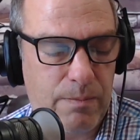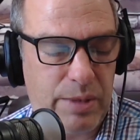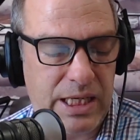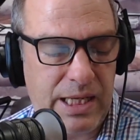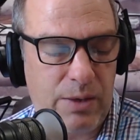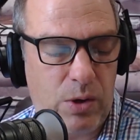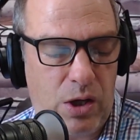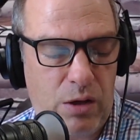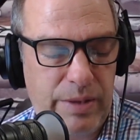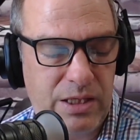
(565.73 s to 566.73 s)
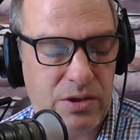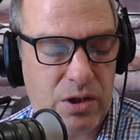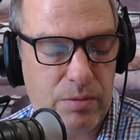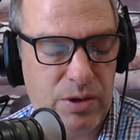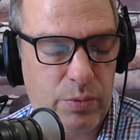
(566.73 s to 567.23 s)
but they will all be
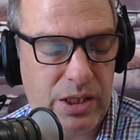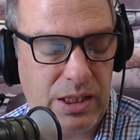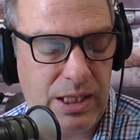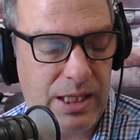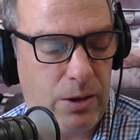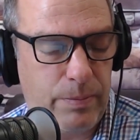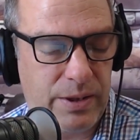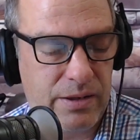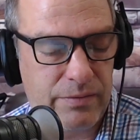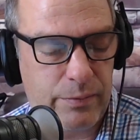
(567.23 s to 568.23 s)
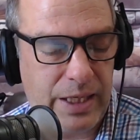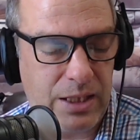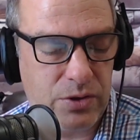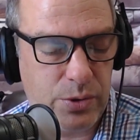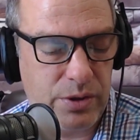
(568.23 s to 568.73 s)
determined with the help of
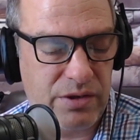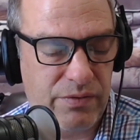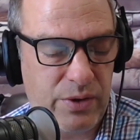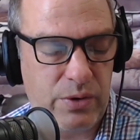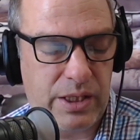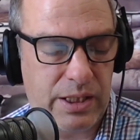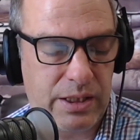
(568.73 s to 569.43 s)
ranked choice voting.